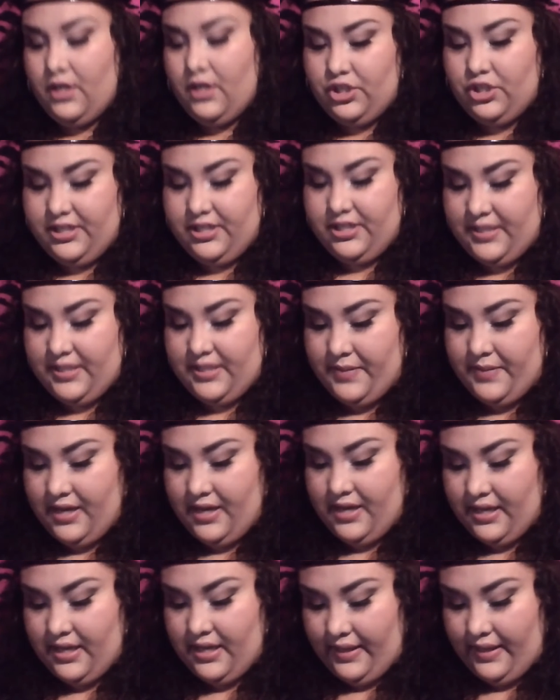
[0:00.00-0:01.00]
She sent me
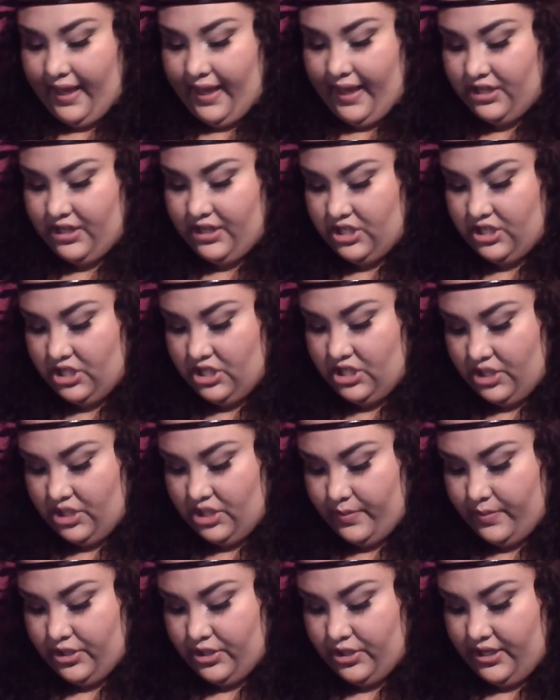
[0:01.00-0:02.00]
a Collection
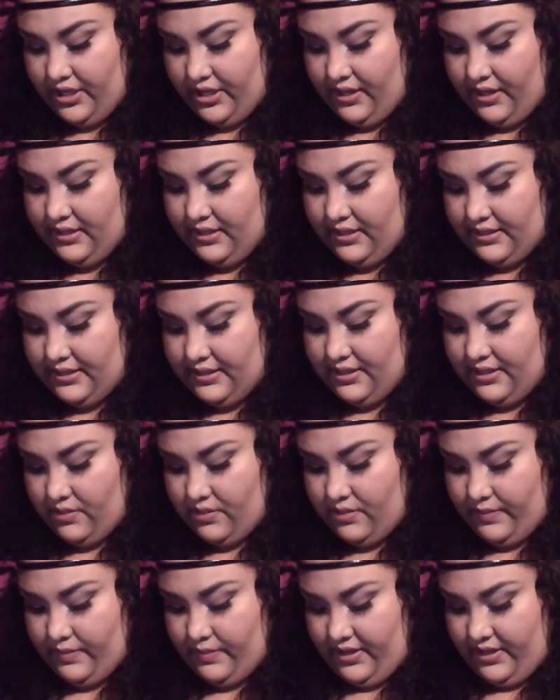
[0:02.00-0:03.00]
shimmer shades. These
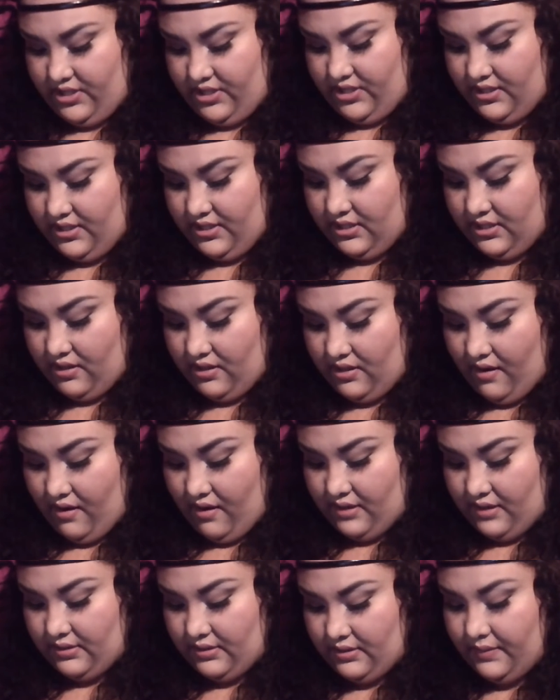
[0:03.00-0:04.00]
are blushes. These are
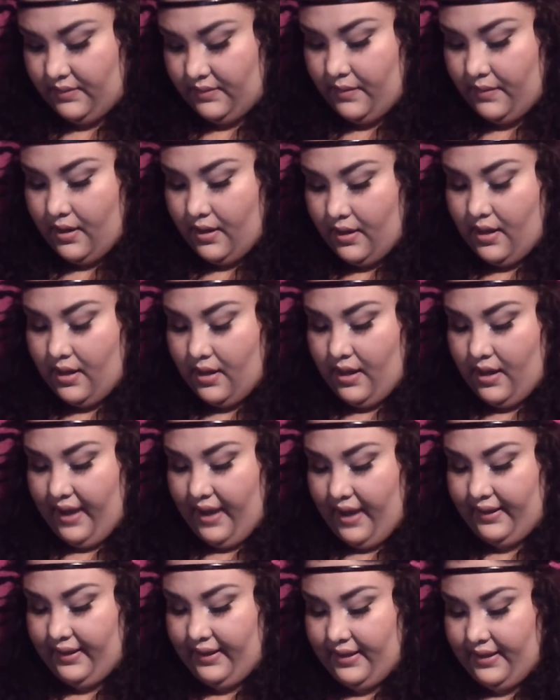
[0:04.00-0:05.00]
awesome.
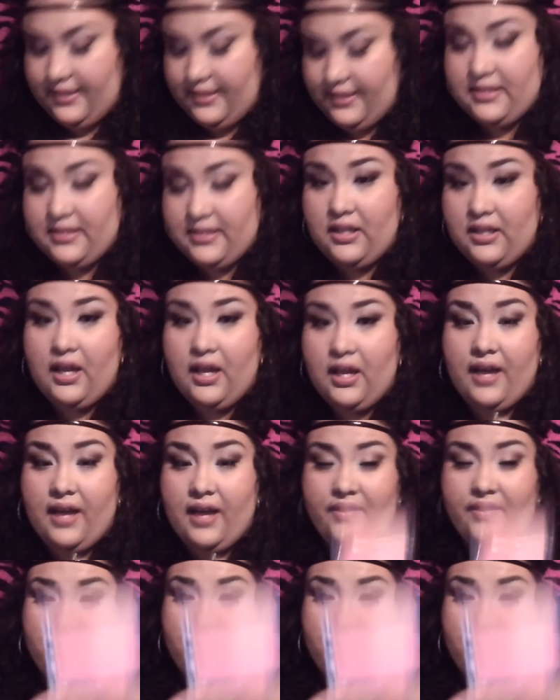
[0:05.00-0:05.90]
I like these a lot.